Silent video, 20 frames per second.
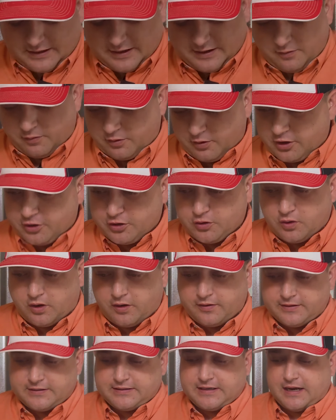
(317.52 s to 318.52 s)
again, we're gonna do
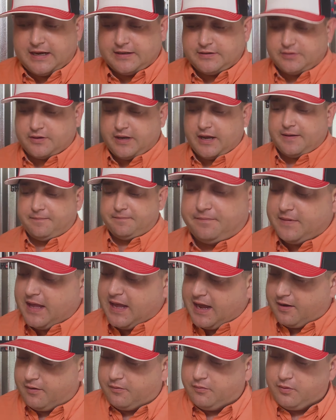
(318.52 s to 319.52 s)
all the sides, okay?
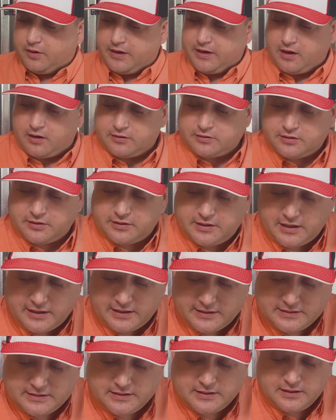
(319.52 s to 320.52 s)
Now, what he also
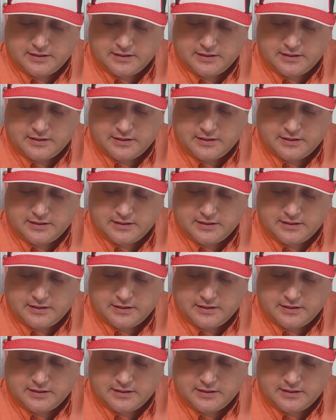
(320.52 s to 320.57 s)
does